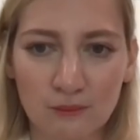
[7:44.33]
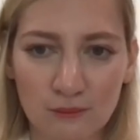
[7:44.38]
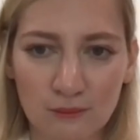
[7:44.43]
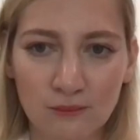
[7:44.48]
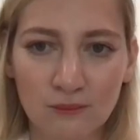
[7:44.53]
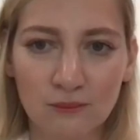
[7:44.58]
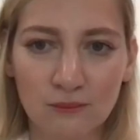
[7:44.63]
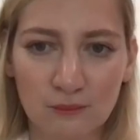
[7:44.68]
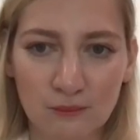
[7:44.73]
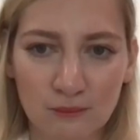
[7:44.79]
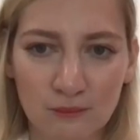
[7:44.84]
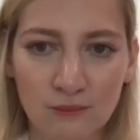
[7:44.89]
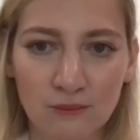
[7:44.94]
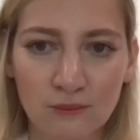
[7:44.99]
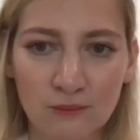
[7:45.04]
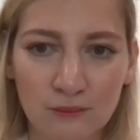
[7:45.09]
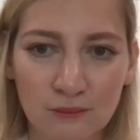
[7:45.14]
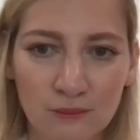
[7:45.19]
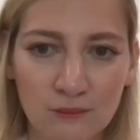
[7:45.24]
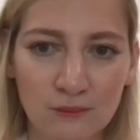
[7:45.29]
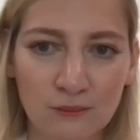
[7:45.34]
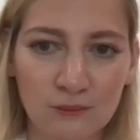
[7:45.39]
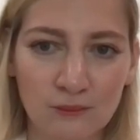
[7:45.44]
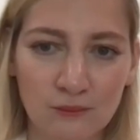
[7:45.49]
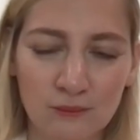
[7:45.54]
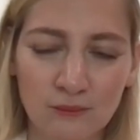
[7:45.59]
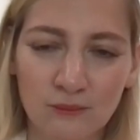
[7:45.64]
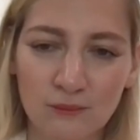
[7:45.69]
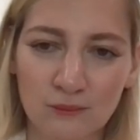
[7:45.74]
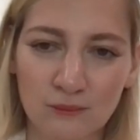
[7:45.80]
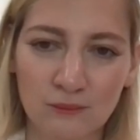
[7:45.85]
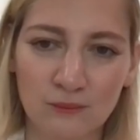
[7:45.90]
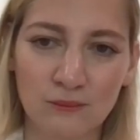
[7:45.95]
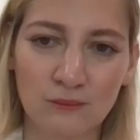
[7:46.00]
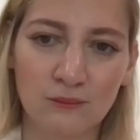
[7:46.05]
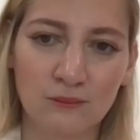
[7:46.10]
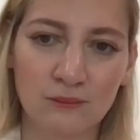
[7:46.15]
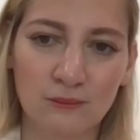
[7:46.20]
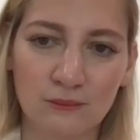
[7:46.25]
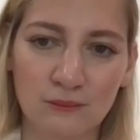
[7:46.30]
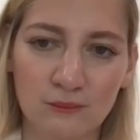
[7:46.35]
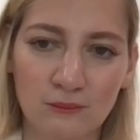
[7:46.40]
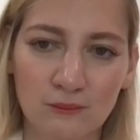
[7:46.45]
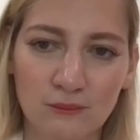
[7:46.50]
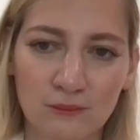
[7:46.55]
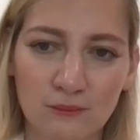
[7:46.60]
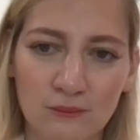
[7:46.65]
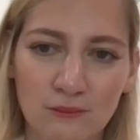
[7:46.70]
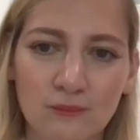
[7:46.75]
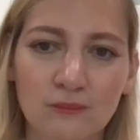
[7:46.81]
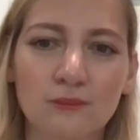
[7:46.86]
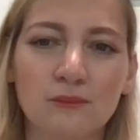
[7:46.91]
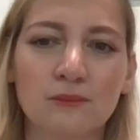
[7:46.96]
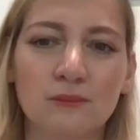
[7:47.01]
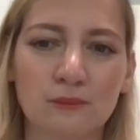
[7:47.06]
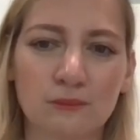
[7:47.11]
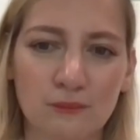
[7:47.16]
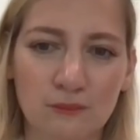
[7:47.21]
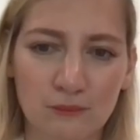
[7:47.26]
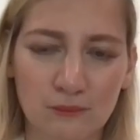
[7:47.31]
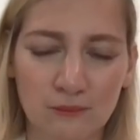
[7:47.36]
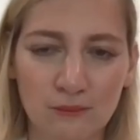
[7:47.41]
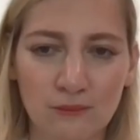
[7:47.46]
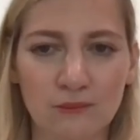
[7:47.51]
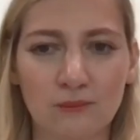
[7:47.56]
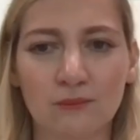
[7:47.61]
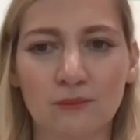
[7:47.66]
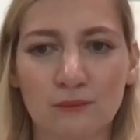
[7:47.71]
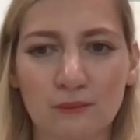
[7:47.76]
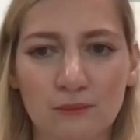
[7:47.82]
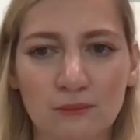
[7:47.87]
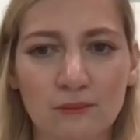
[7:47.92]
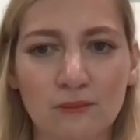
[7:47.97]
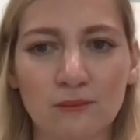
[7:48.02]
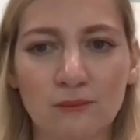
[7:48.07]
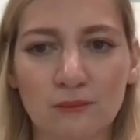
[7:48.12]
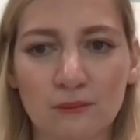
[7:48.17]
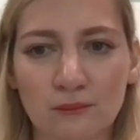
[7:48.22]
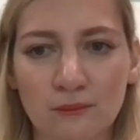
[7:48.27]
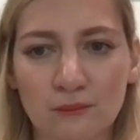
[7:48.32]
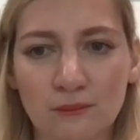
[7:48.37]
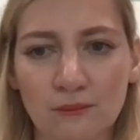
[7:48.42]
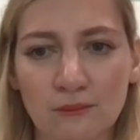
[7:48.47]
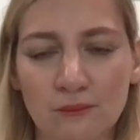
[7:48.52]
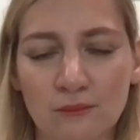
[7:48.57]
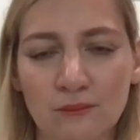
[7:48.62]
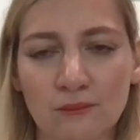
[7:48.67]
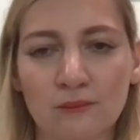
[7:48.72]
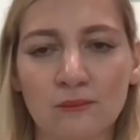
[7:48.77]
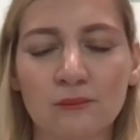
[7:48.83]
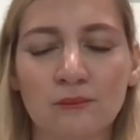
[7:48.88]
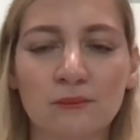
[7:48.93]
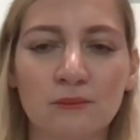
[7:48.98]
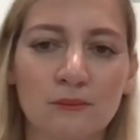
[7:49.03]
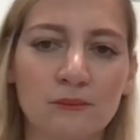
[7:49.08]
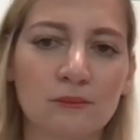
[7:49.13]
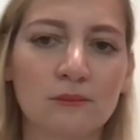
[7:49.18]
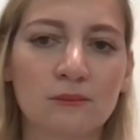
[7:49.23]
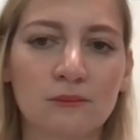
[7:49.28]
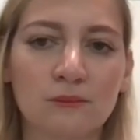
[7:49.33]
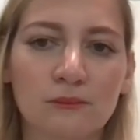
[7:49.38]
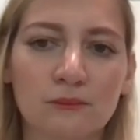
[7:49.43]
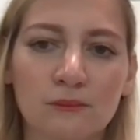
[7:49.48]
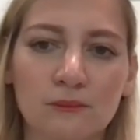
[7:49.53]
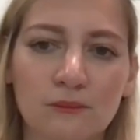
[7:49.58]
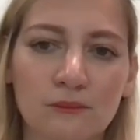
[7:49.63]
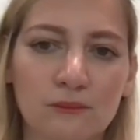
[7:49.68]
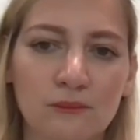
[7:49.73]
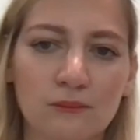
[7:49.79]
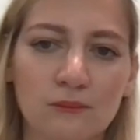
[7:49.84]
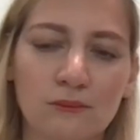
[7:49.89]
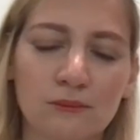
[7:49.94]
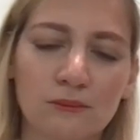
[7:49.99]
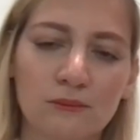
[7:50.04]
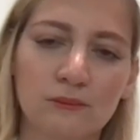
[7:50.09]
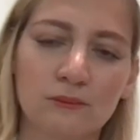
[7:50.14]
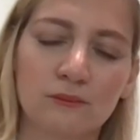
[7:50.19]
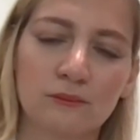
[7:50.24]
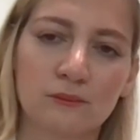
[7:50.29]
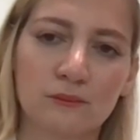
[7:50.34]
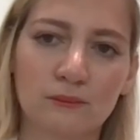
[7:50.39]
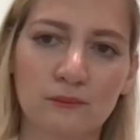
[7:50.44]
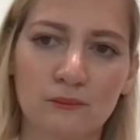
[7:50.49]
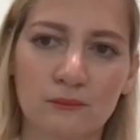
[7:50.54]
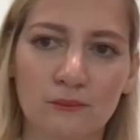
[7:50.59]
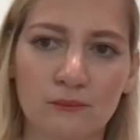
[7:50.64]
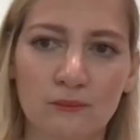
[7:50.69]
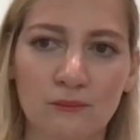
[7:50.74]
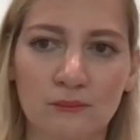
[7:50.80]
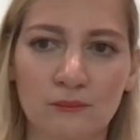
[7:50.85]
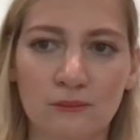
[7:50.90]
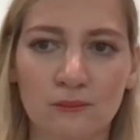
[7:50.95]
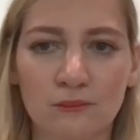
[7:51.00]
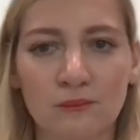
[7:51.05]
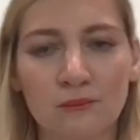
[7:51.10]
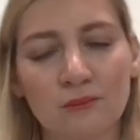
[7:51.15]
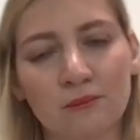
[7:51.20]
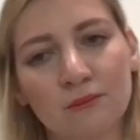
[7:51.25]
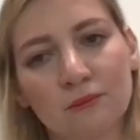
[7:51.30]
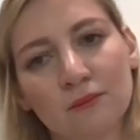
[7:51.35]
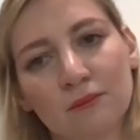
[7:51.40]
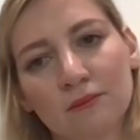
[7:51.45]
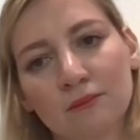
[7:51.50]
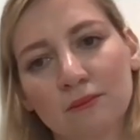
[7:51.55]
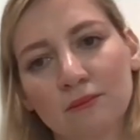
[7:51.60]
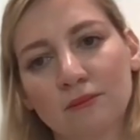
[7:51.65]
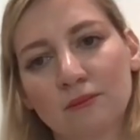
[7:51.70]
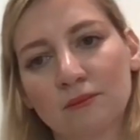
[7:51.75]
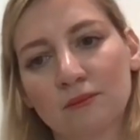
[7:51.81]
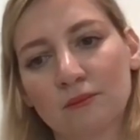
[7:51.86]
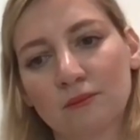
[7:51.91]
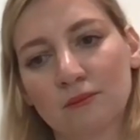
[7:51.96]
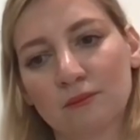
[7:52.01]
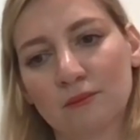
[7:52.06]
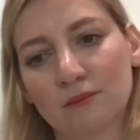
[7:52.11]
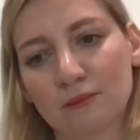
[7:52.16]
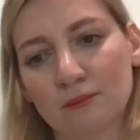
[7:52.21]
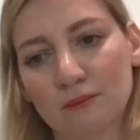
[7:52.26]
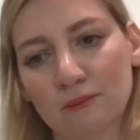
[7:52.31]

(not speaking)